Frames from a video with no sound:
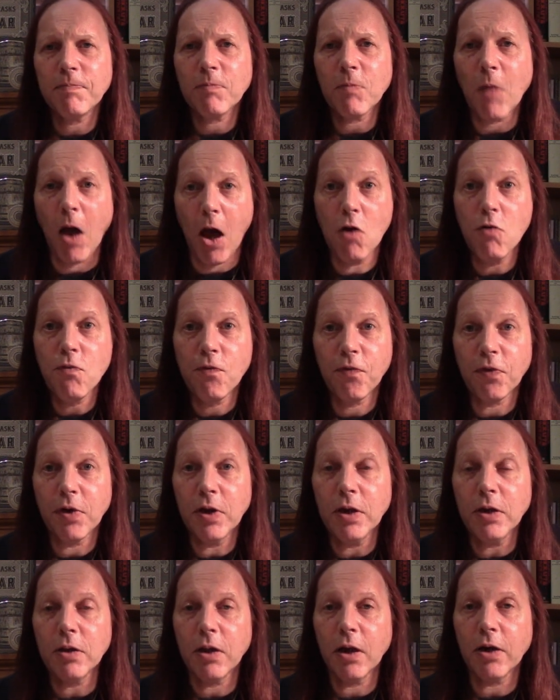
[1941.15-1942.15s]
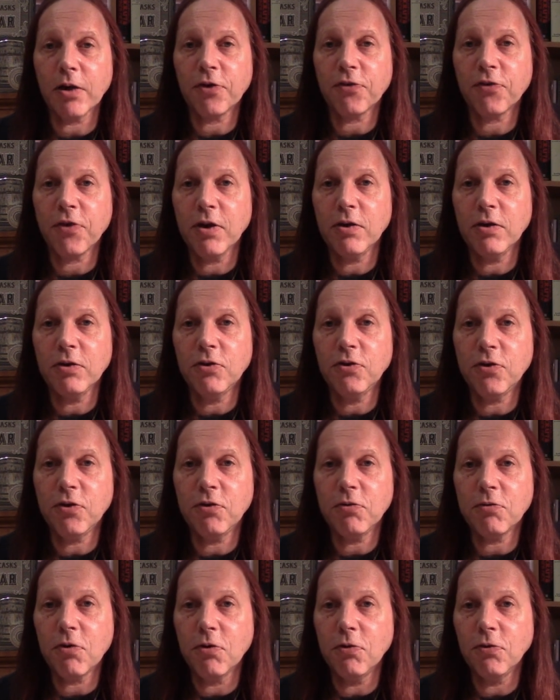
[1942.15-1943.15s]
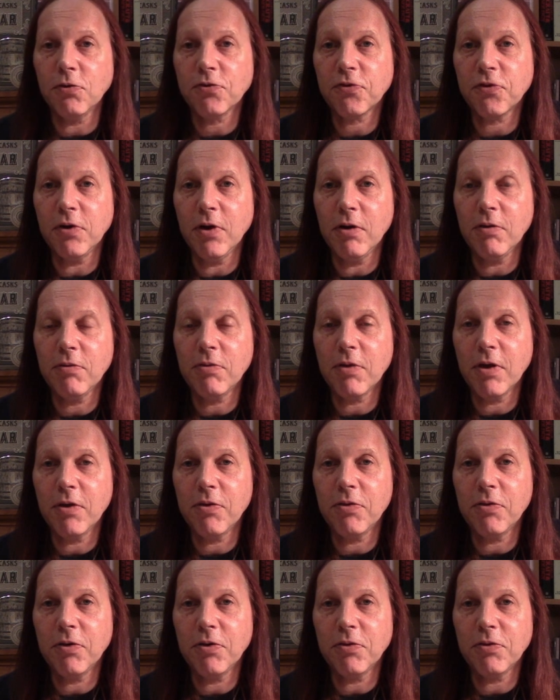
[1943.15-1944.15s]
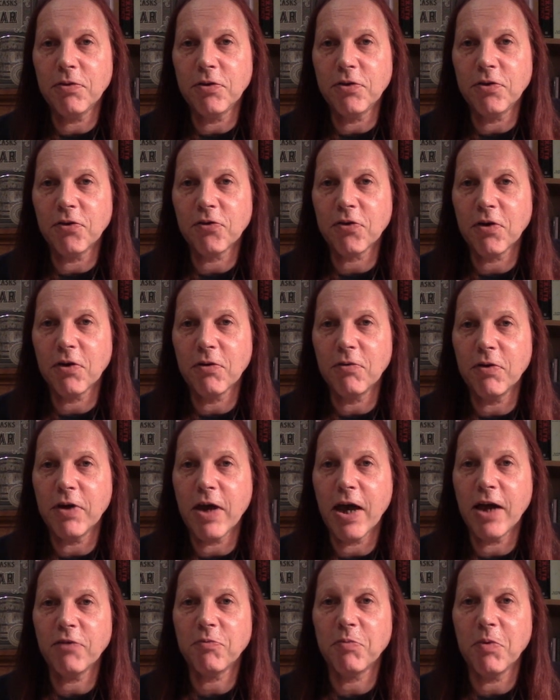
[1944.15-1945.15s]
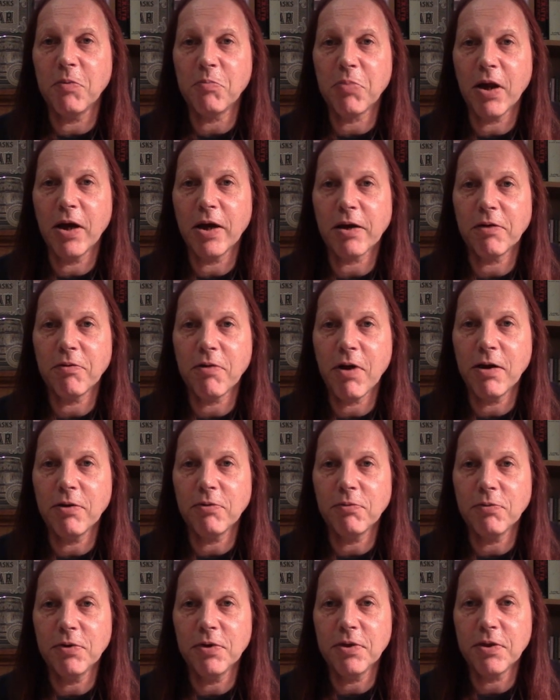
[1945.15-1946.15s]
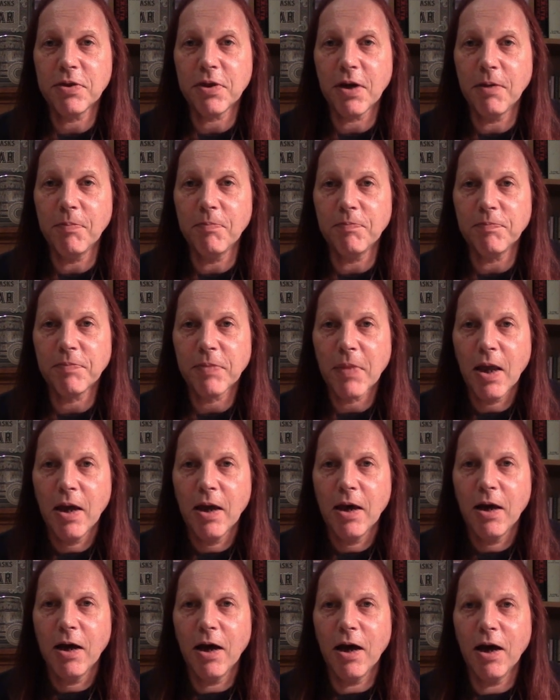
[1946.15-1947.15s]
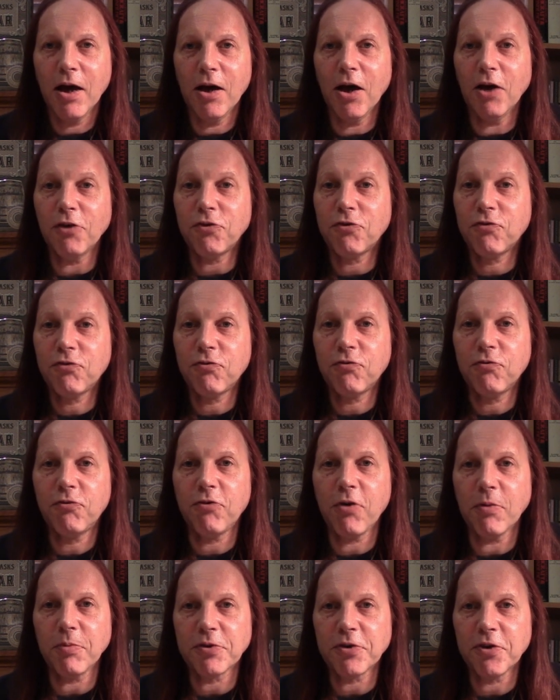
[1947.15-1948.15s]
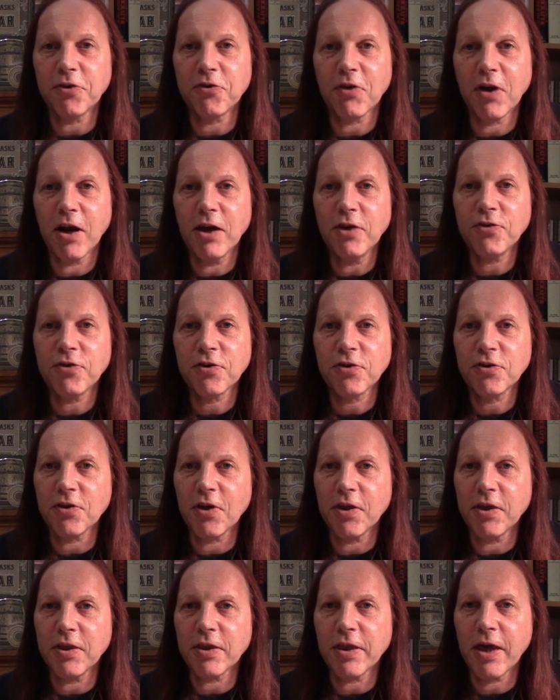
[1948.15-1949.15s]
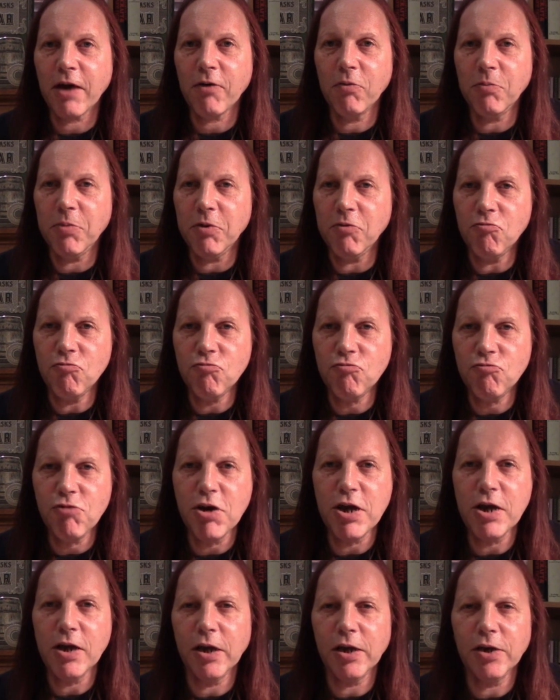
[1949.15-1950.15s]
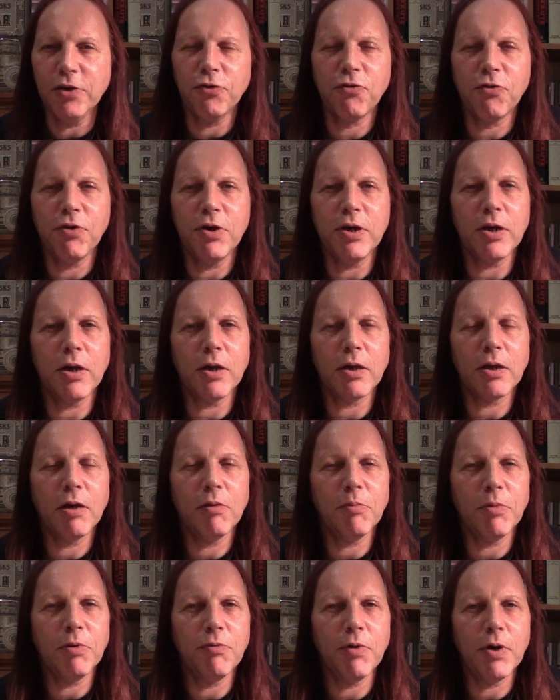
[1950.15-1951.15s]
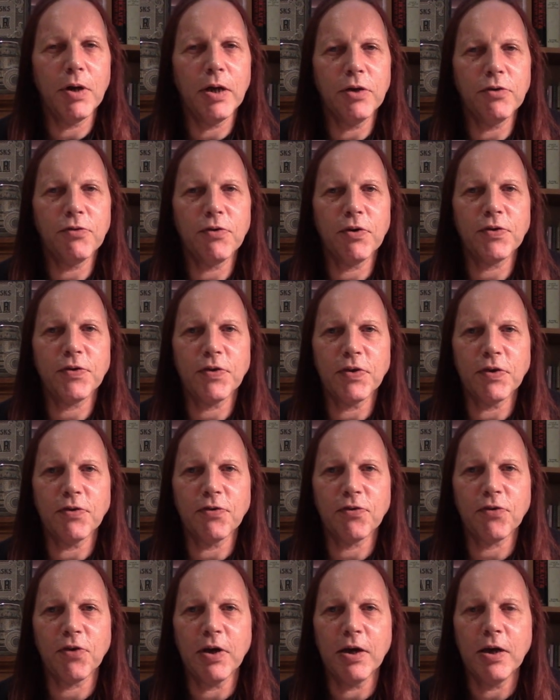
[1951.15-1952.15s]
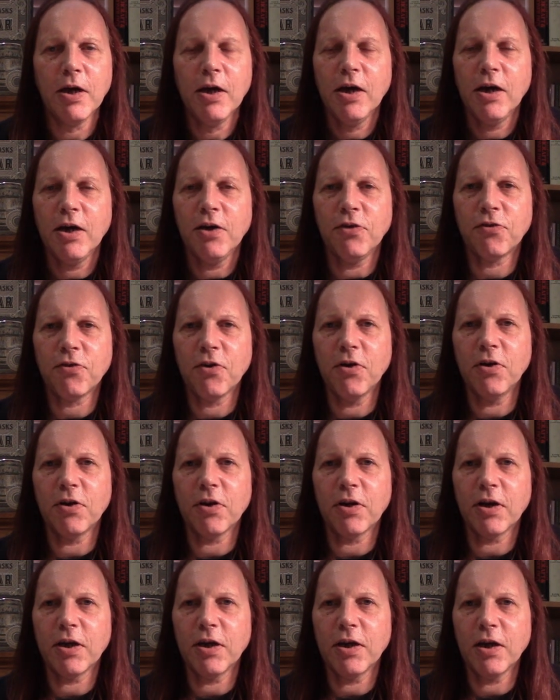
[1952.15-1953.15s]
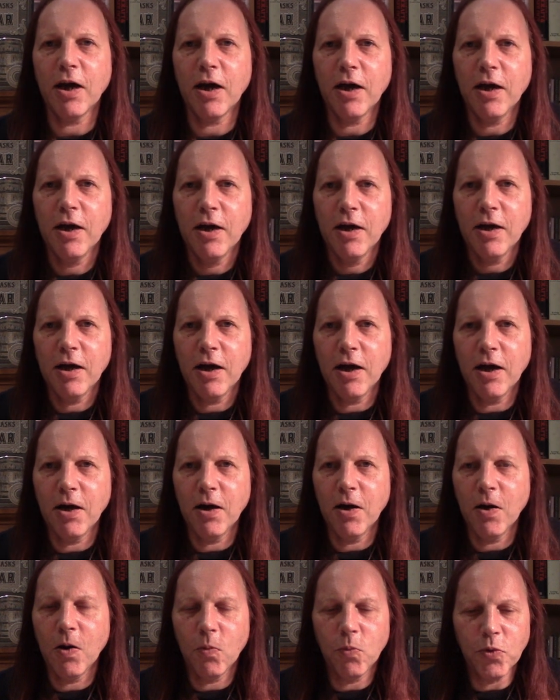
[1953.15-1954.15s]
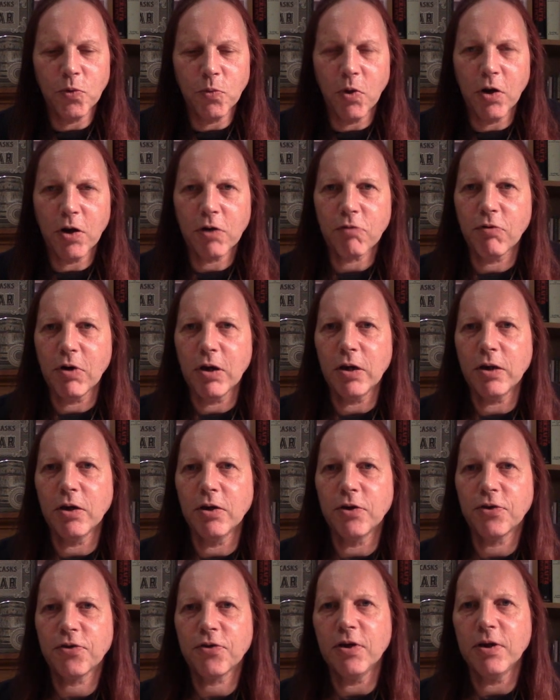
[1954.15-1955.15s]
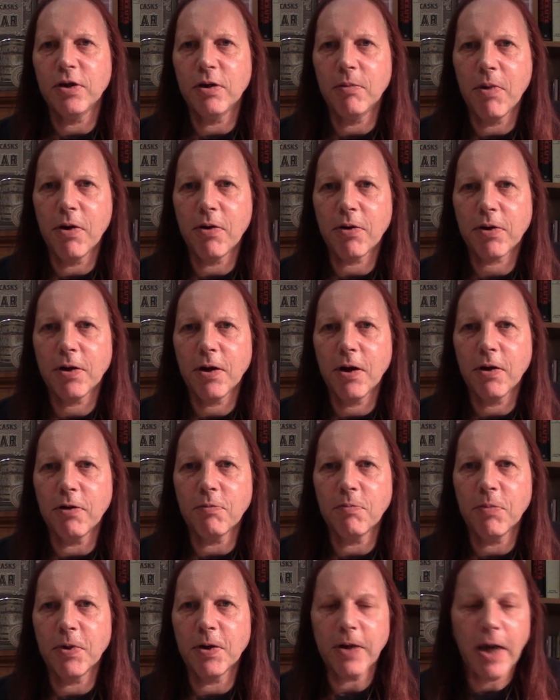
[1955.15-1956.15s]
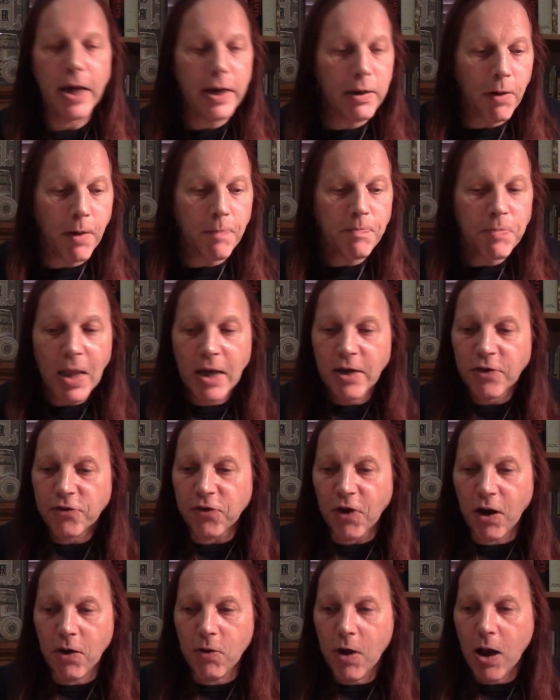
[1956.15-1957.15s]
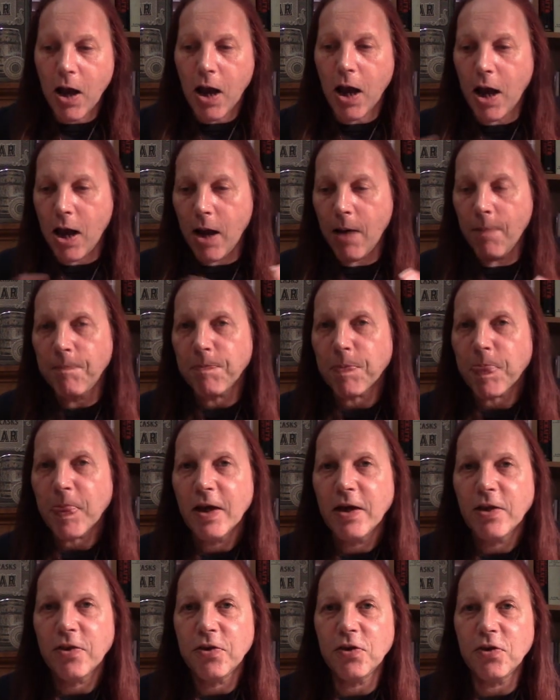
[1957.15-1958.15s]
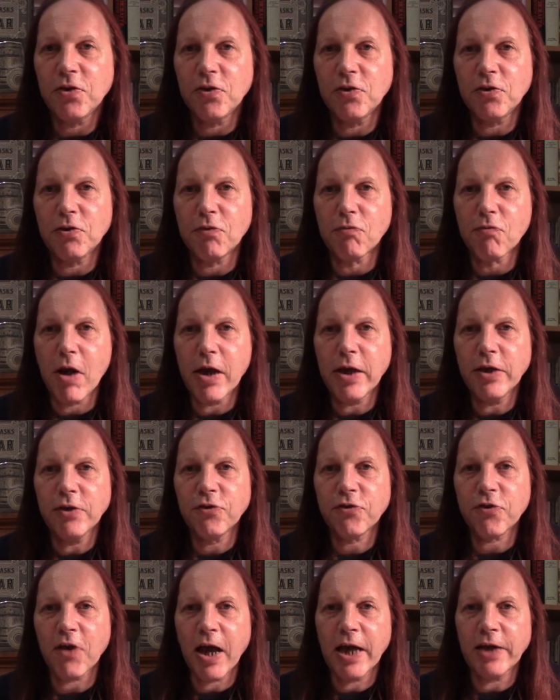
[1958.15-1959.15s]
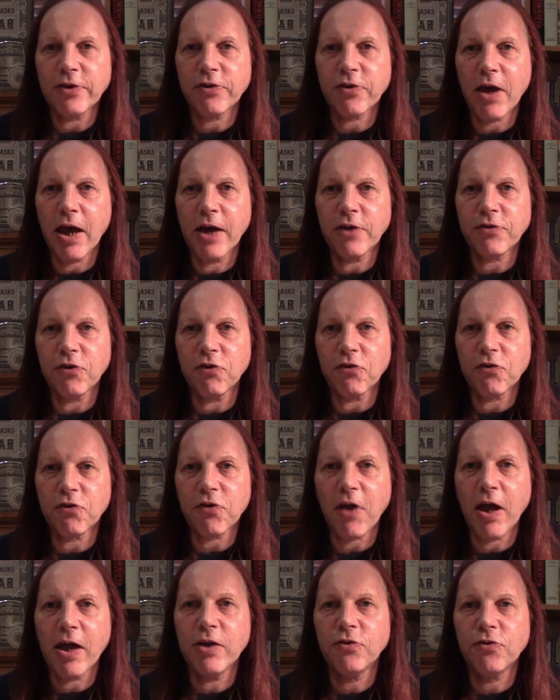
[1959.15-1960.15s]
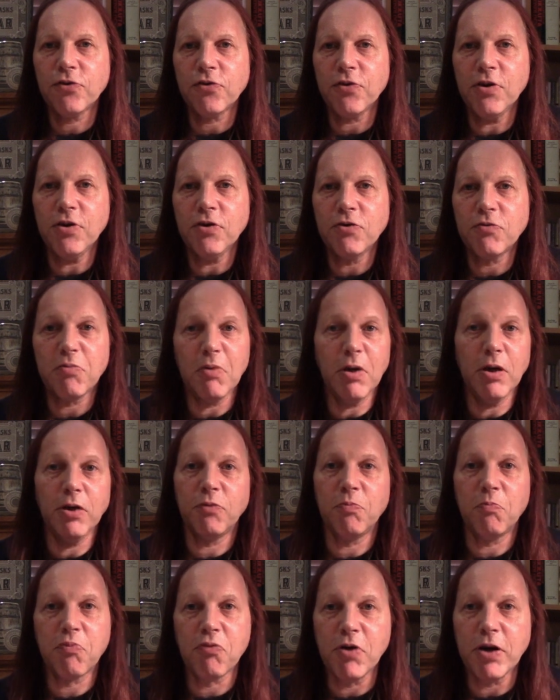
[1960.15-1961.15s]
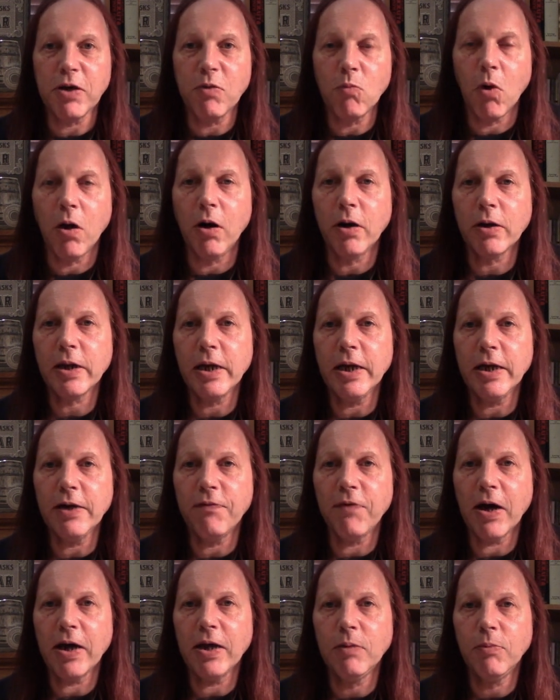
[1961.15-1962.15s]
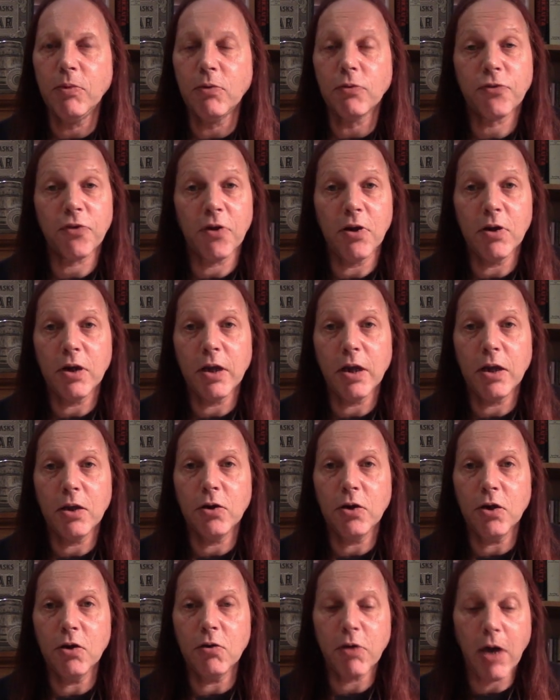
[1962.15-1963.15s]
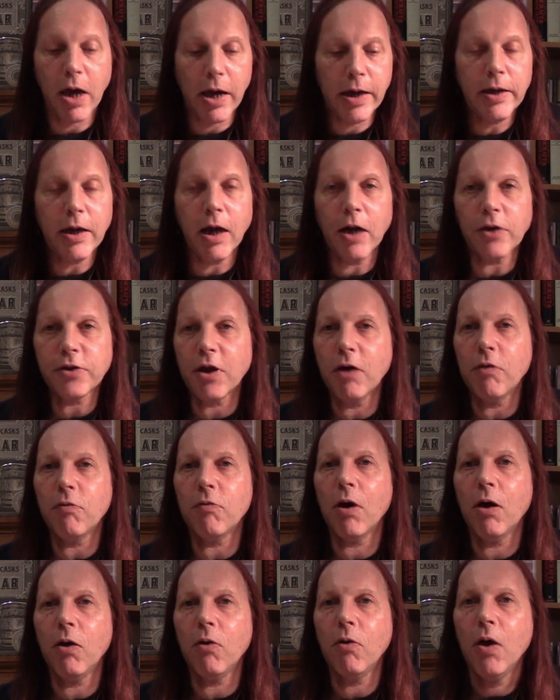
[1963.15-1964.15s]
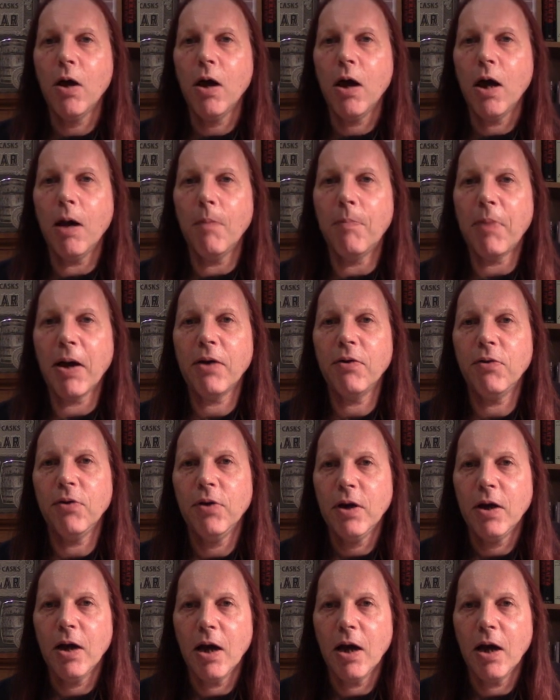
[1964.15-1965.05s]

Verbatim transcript: hopefully, like I said, in due course, you know, the distillery has been playing around with a triple distillation, because I think that would be really intriguing. That would be really interesting to see, and certainly would work really nicely in American oak. But anyway, so the range as it stands is pretty widely available, certainly in the UK. I don't know about